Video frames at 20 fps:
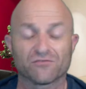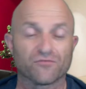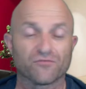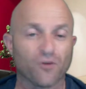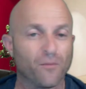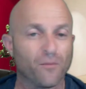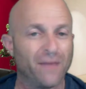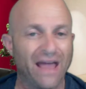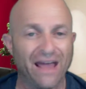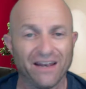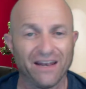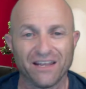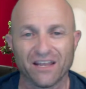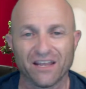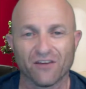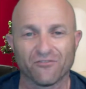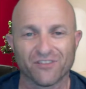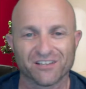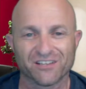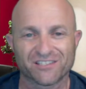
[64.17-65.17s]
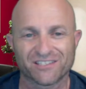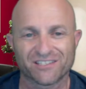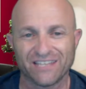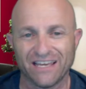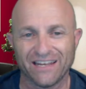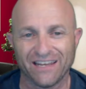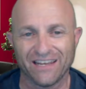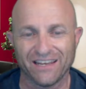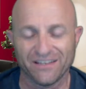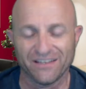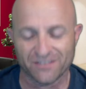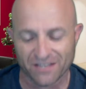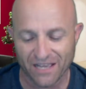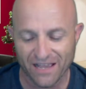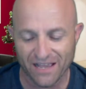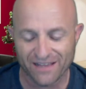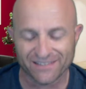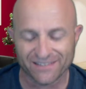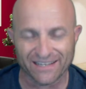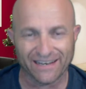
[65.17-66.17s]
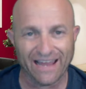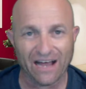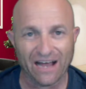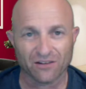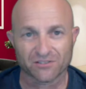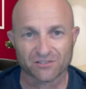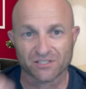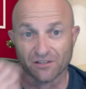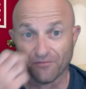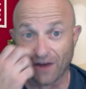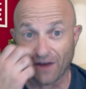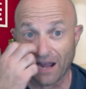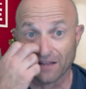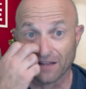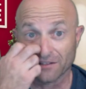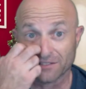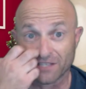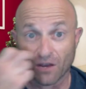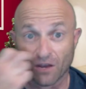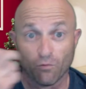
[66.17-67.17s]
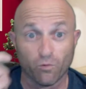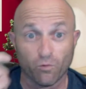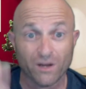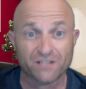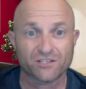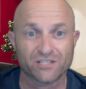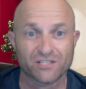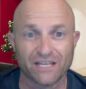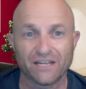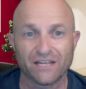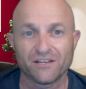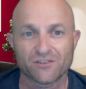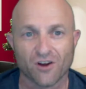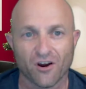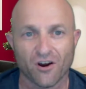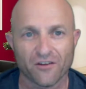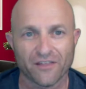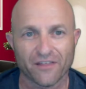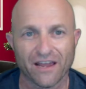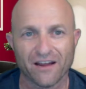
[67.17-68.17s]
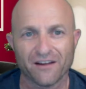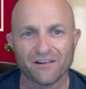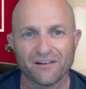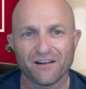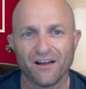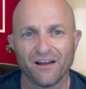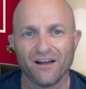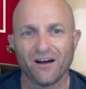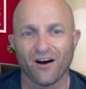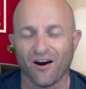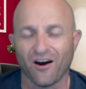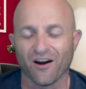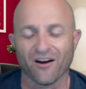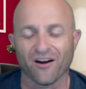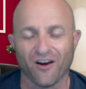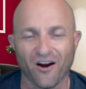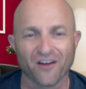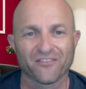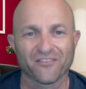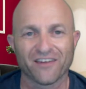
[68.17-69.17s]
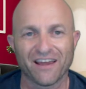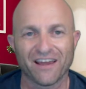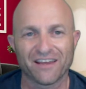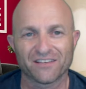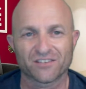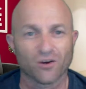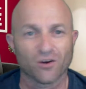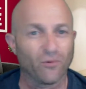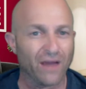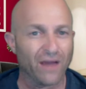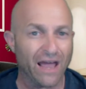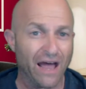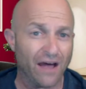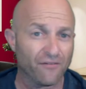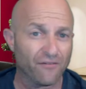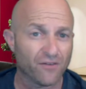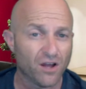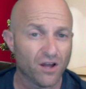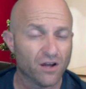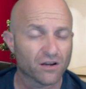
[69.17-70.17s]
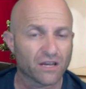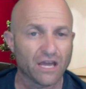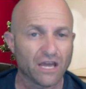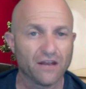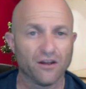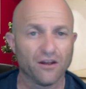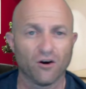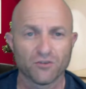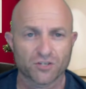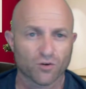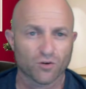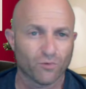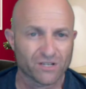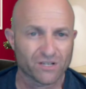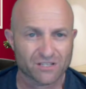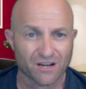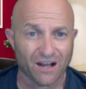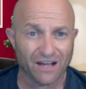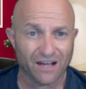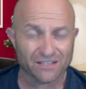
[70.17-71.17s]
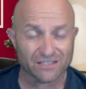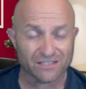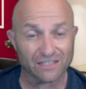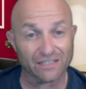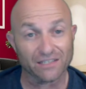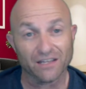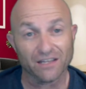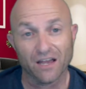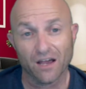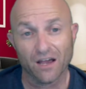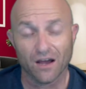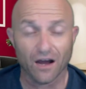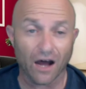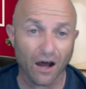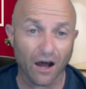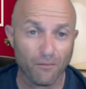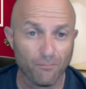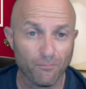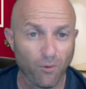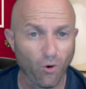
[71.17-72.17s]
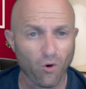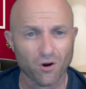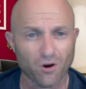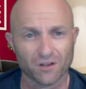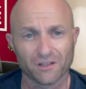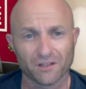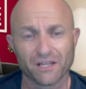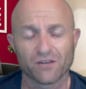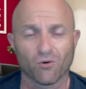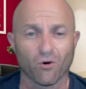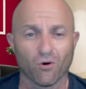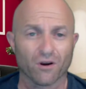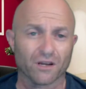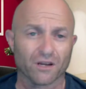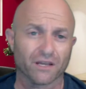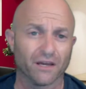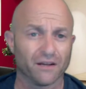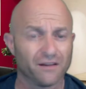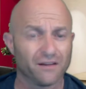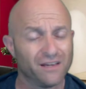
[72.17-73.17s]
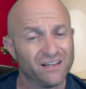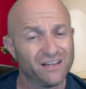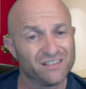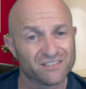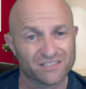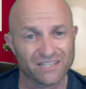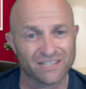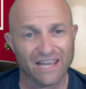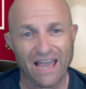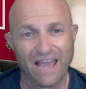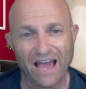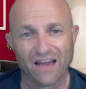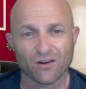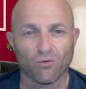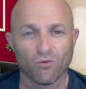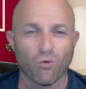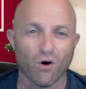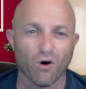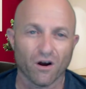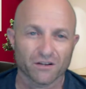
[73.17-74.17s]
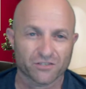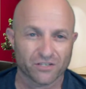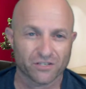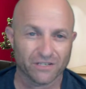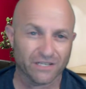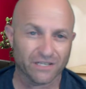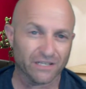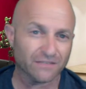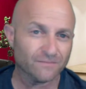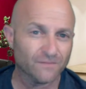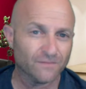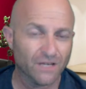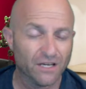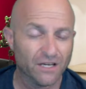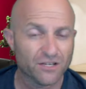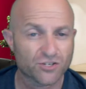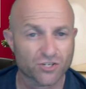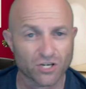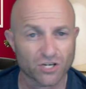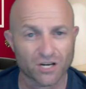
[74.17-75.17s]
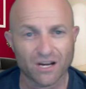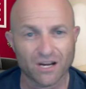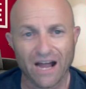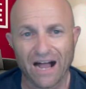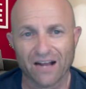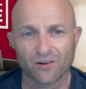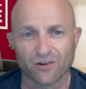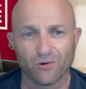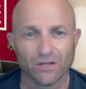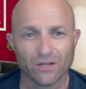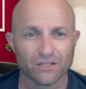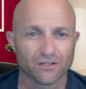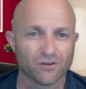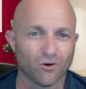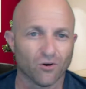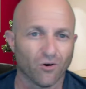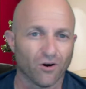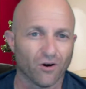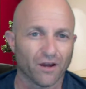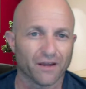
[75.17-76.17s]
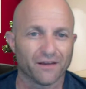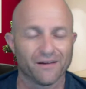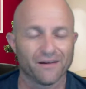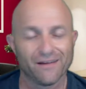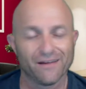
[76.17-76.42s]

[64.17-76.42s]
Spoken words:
from any of the cities denounce the violence. And which cities are there? Are they? So we have Kenosha, Wisconsin, Portland, Oregon, Seattle, Washington, Chicago, Illinois,